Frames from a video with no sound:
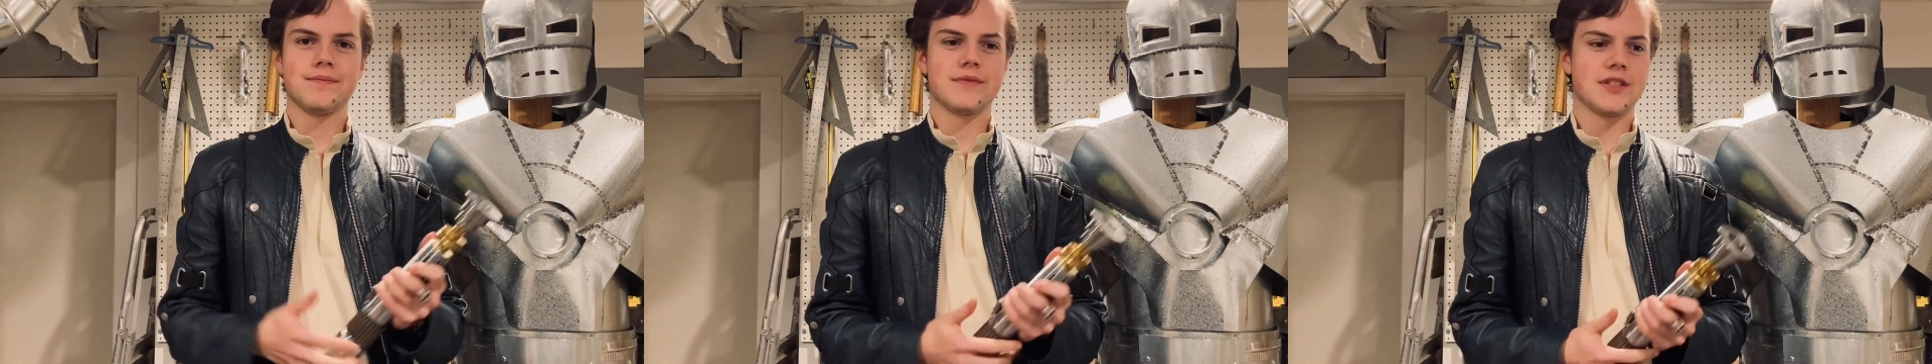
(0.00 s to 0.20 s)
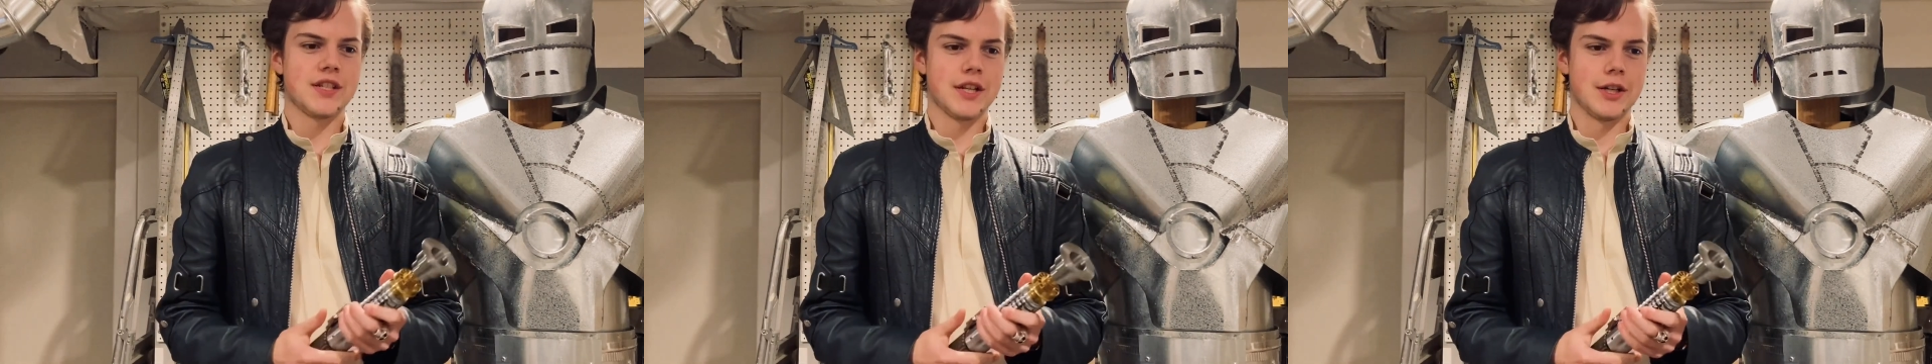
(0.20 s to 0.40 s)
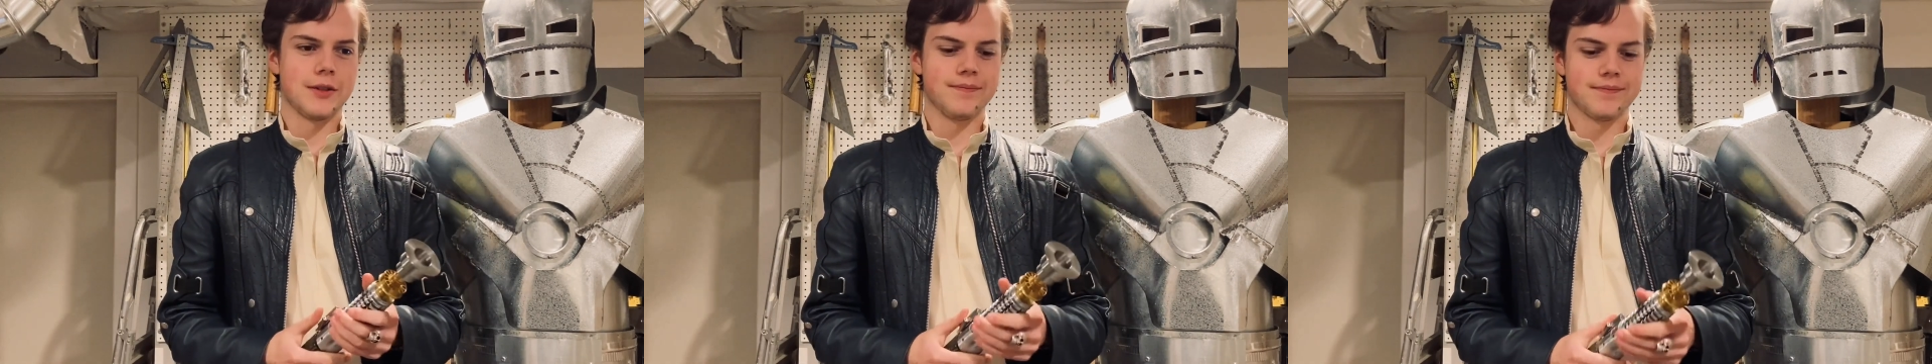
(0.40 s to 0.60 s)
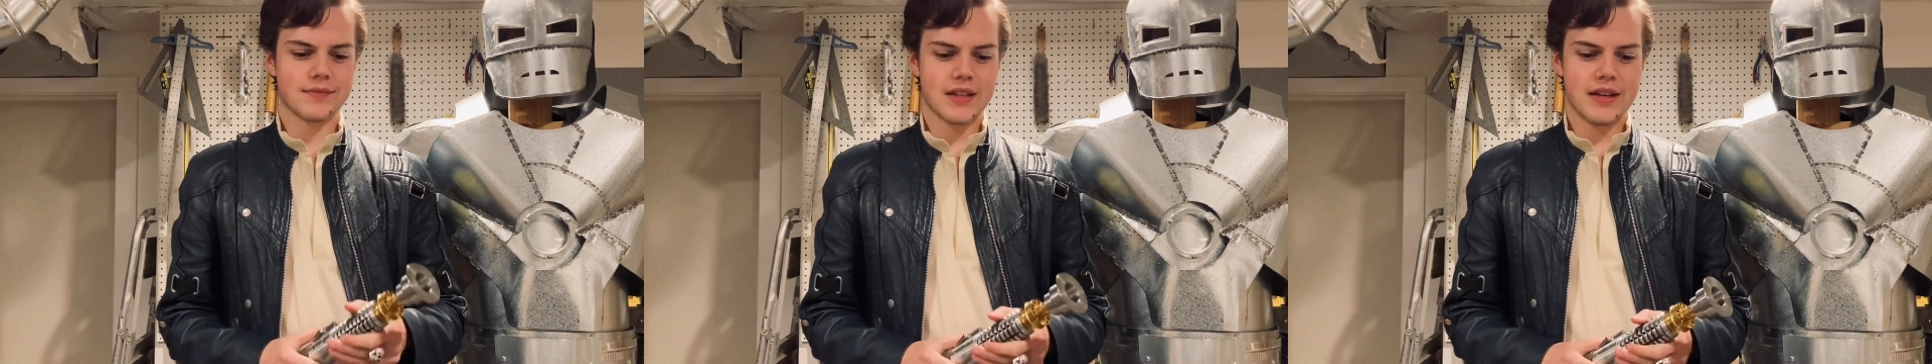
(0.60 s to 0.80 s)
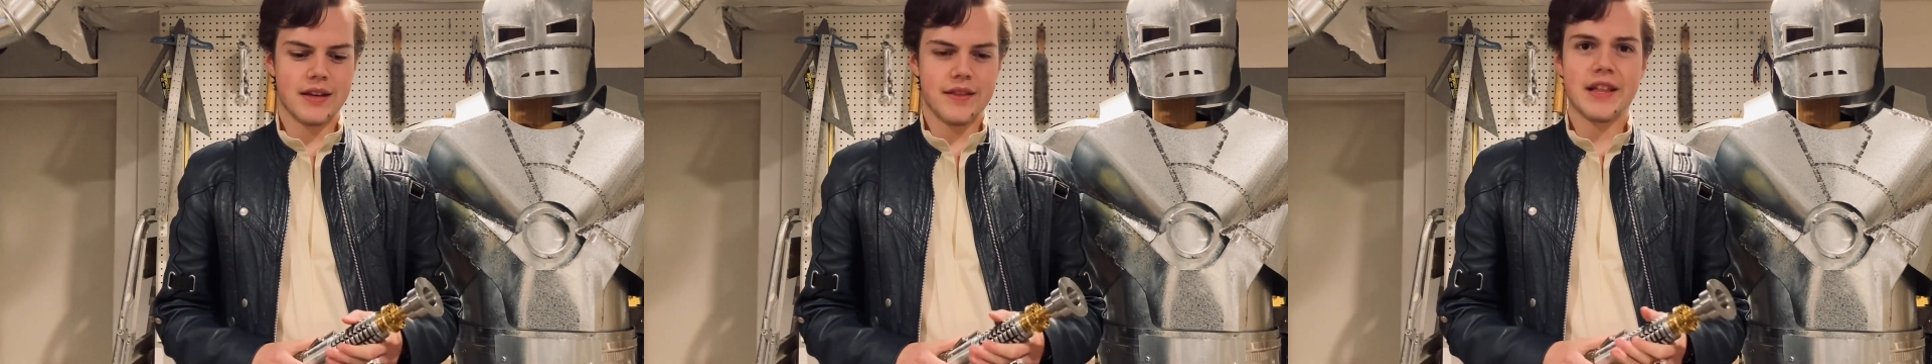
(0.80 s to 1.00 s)
so
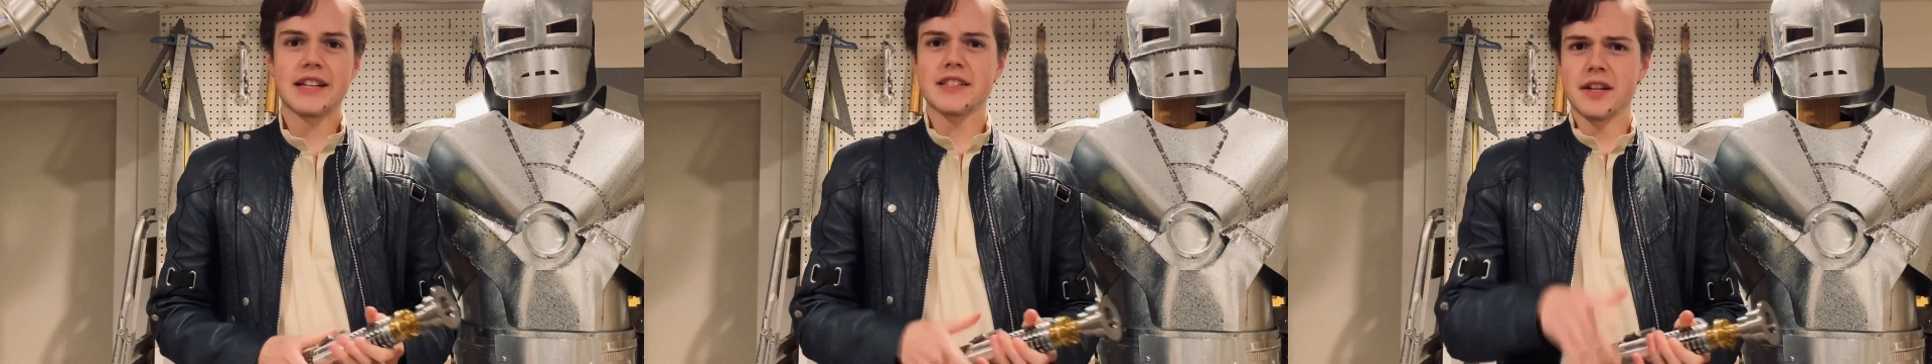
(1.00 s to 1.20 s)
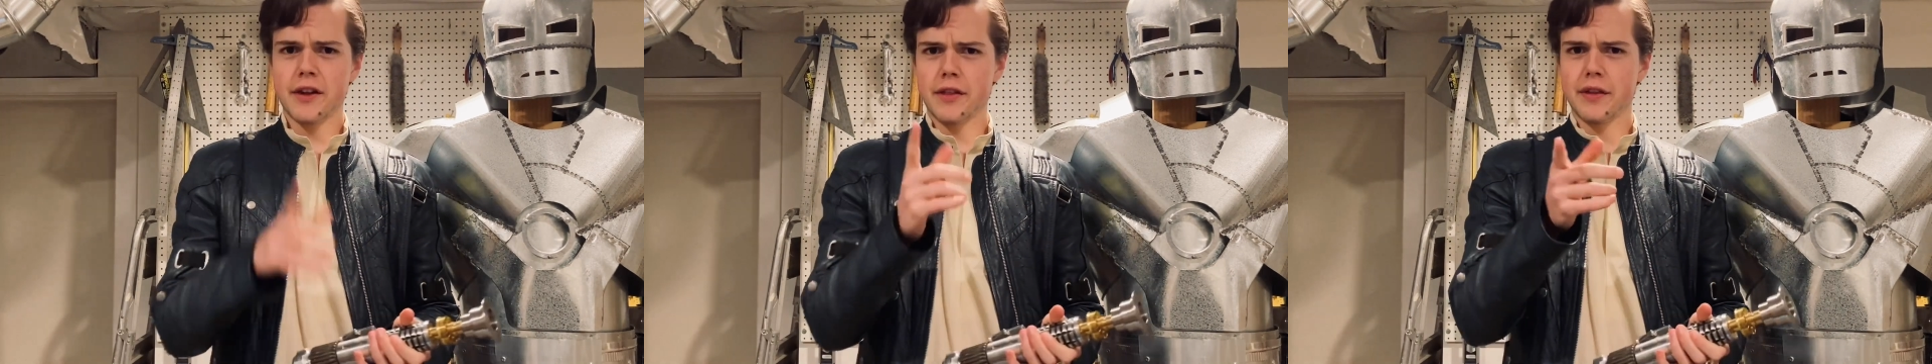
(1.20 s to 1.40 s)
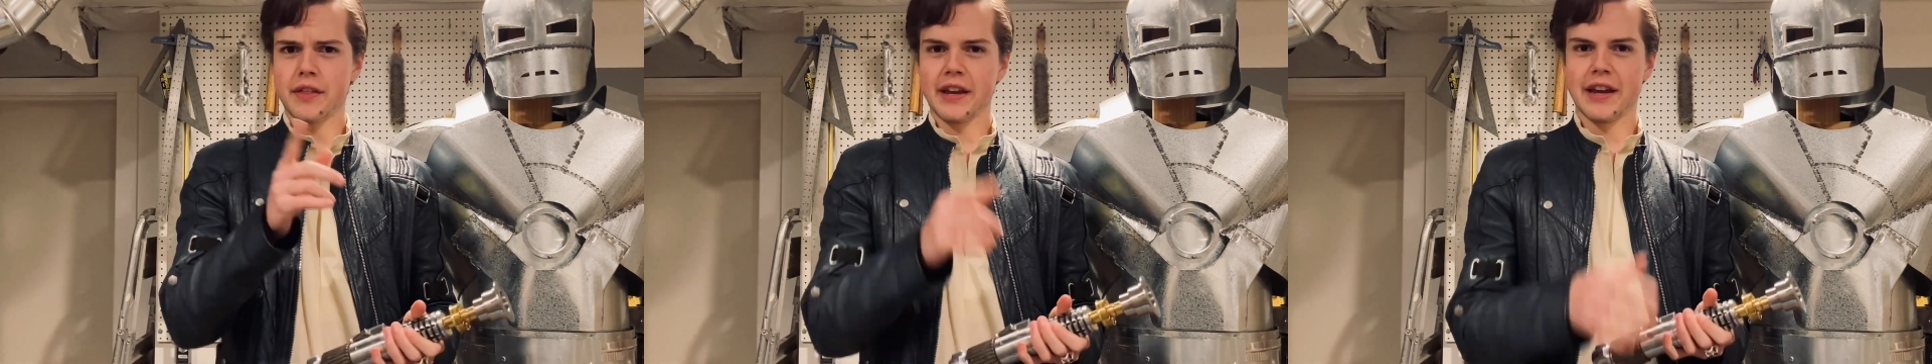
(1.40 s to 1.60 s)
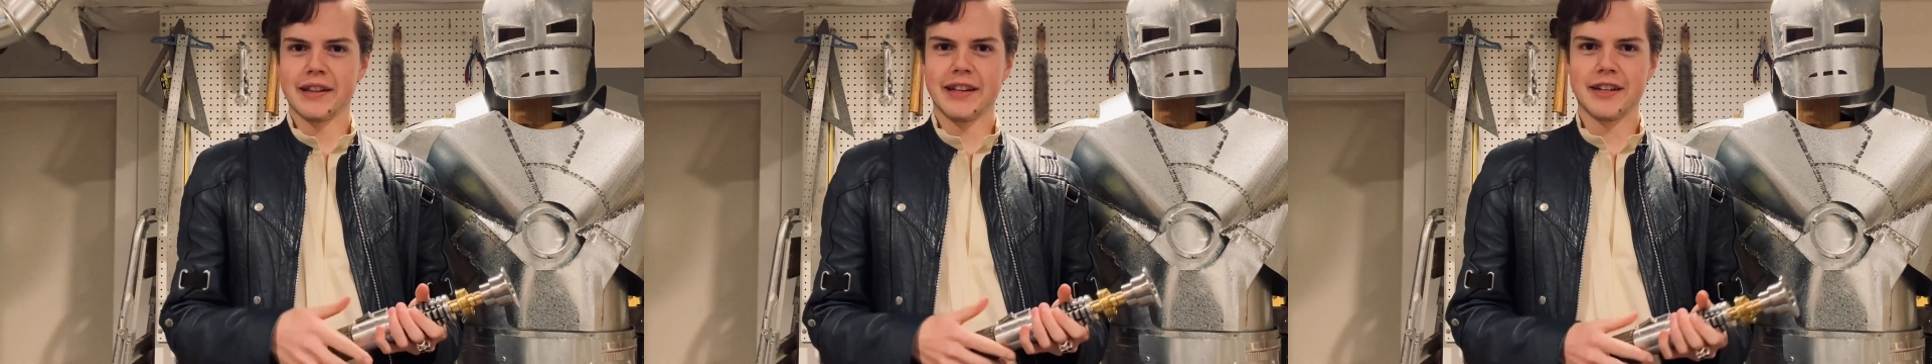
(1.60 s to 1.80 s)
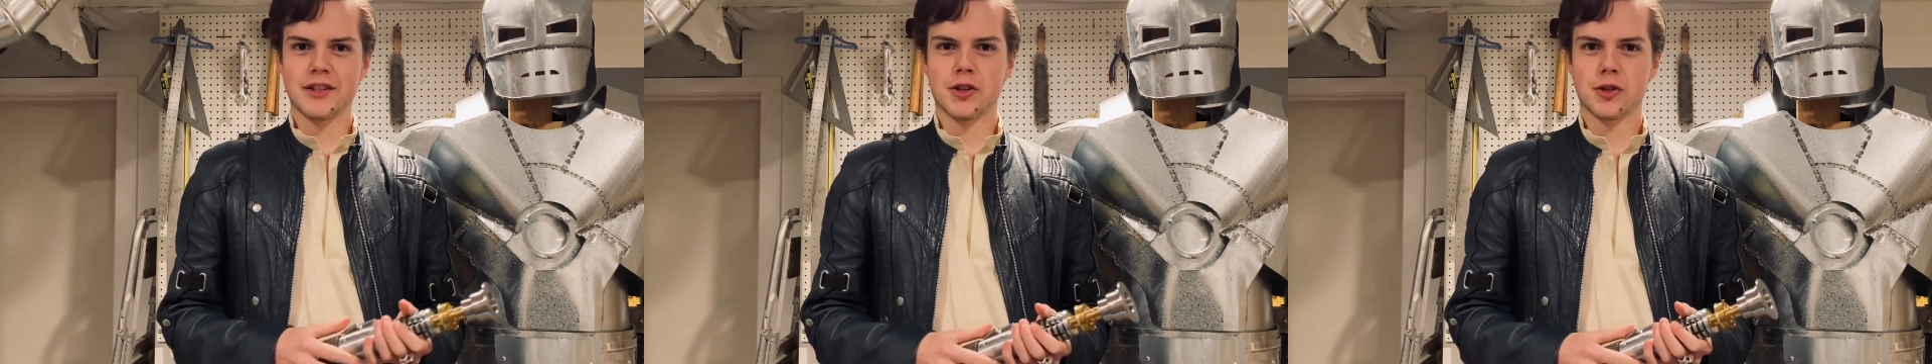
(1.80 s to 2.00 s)
that's another thing I'd
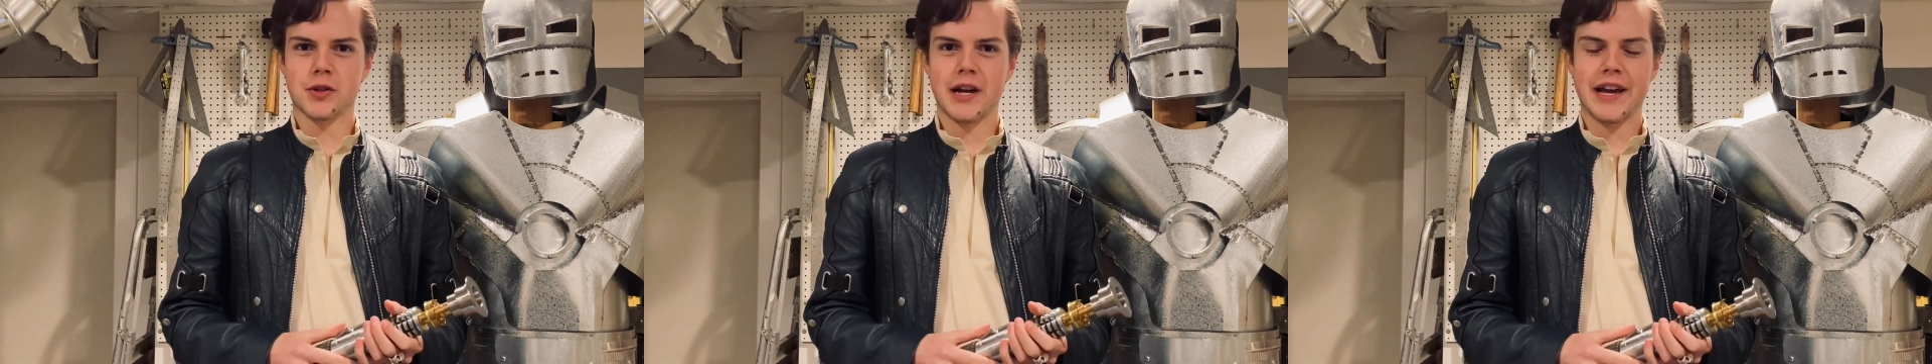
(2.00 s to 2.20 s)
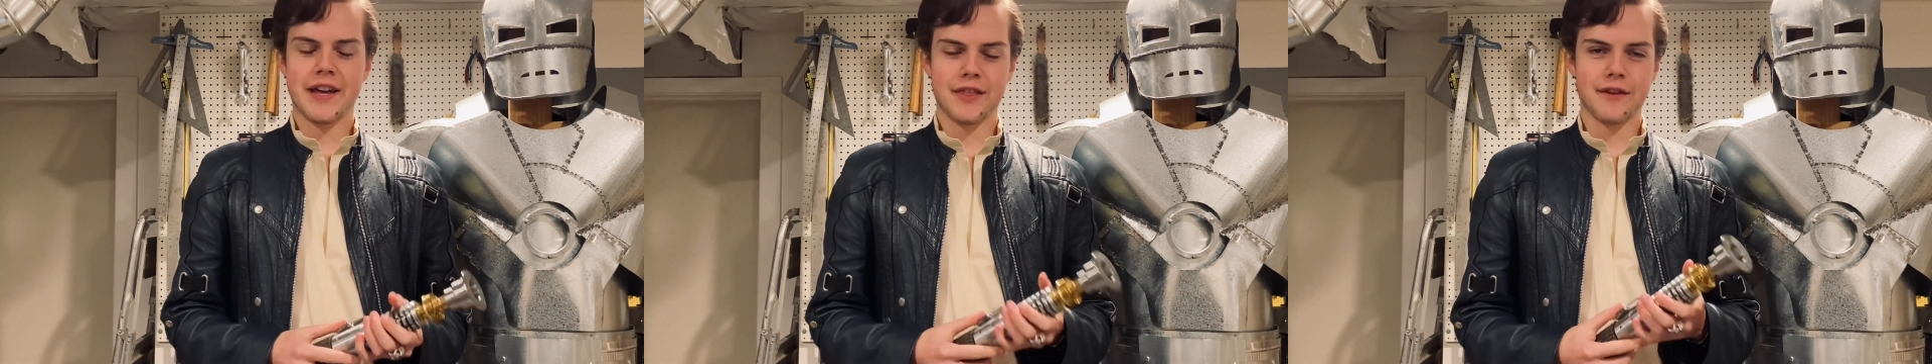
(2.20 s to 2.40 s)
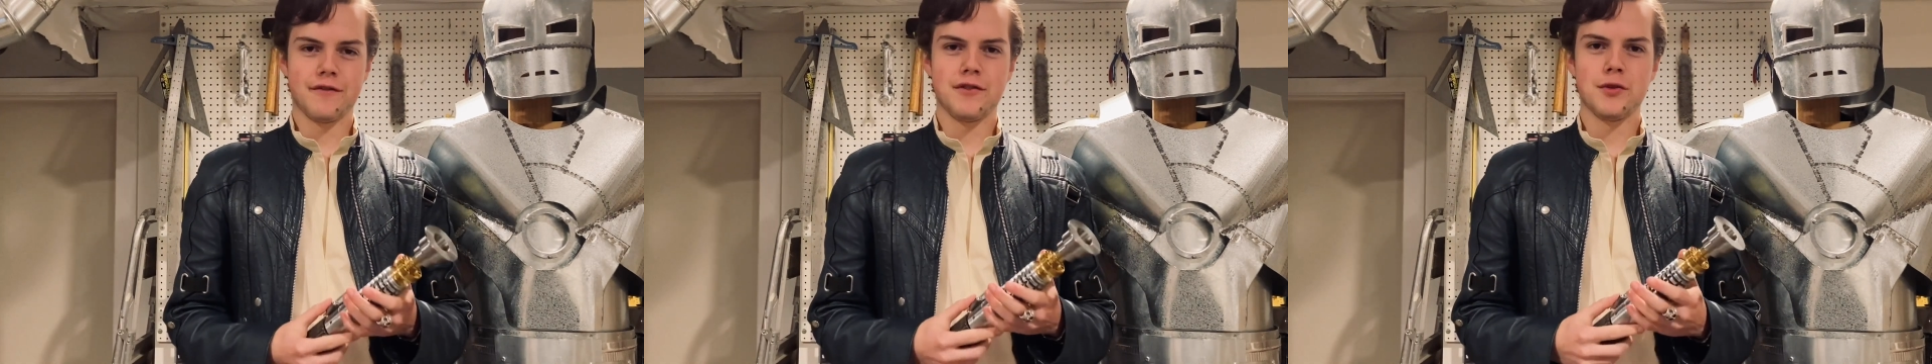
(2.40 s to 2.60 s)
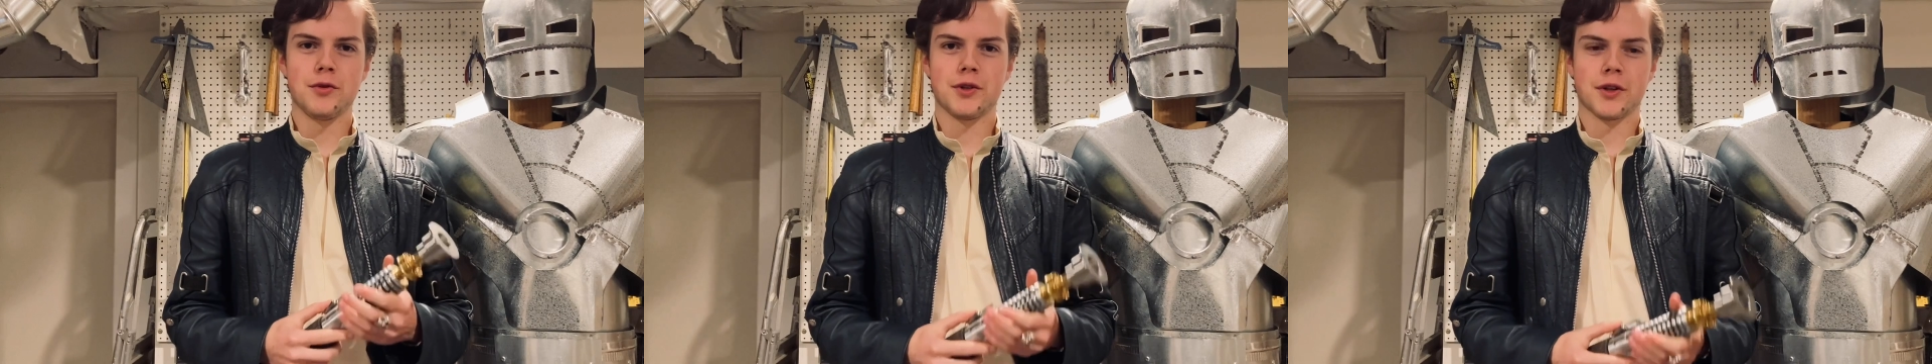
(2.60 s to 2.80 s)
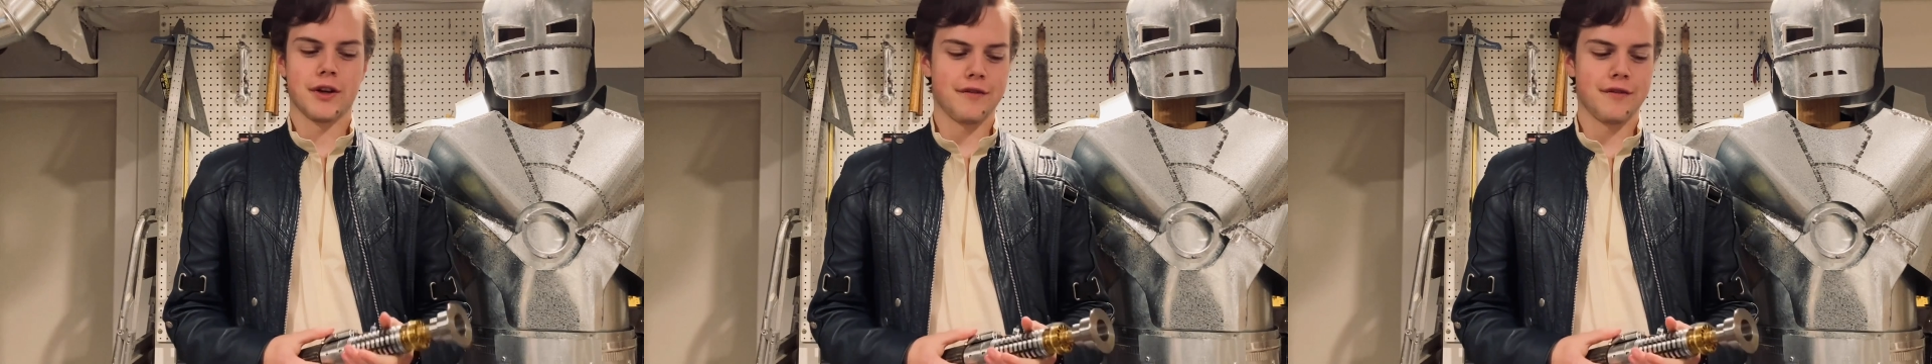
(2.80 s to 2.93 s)
like to try in the future,